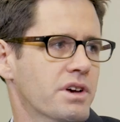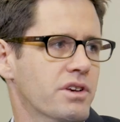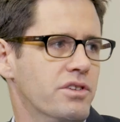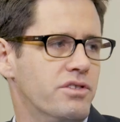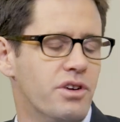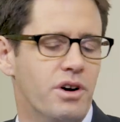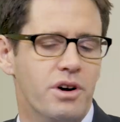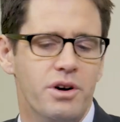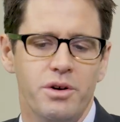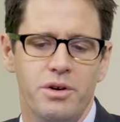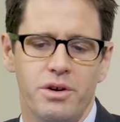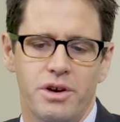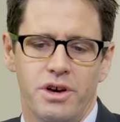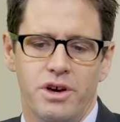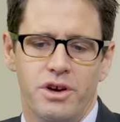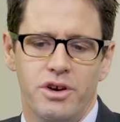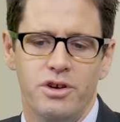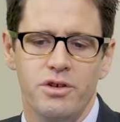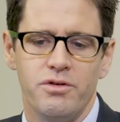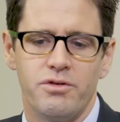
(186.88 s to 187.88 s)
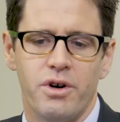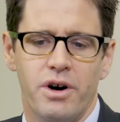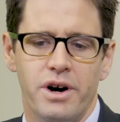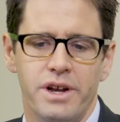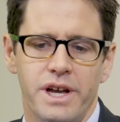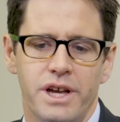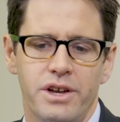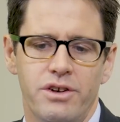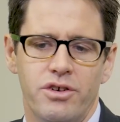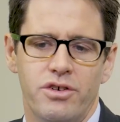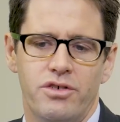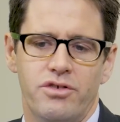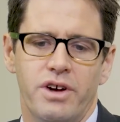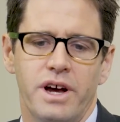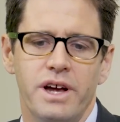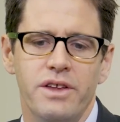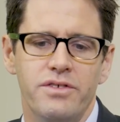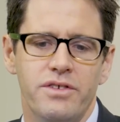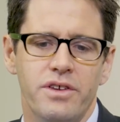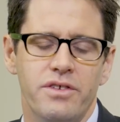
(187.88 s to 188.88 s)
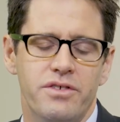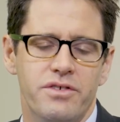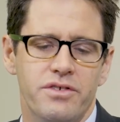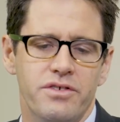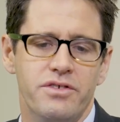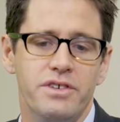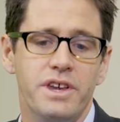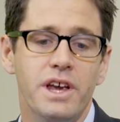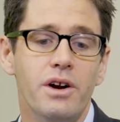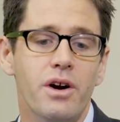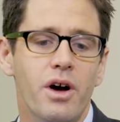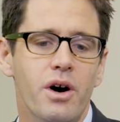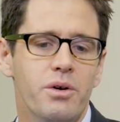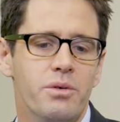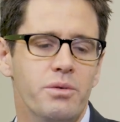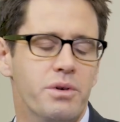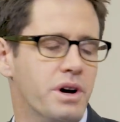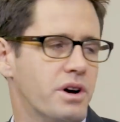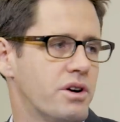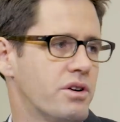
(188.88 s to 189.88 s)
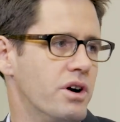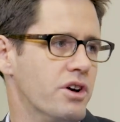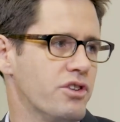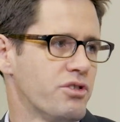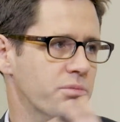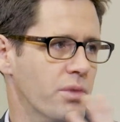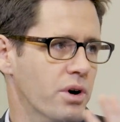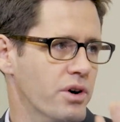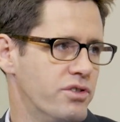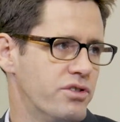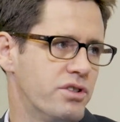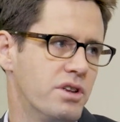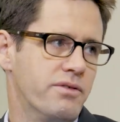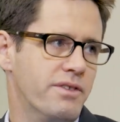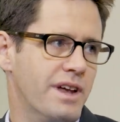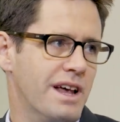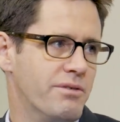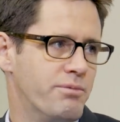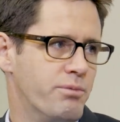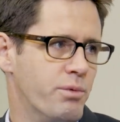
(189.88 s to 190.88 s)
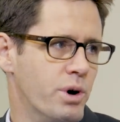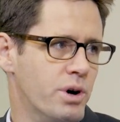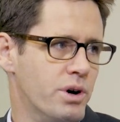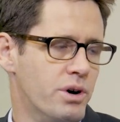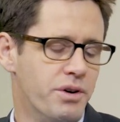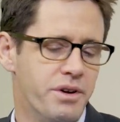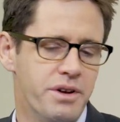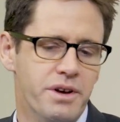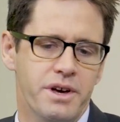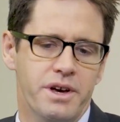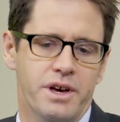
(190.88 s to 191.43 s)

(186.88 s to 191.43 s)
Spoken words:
So you've got interest rates at zero across most of the world.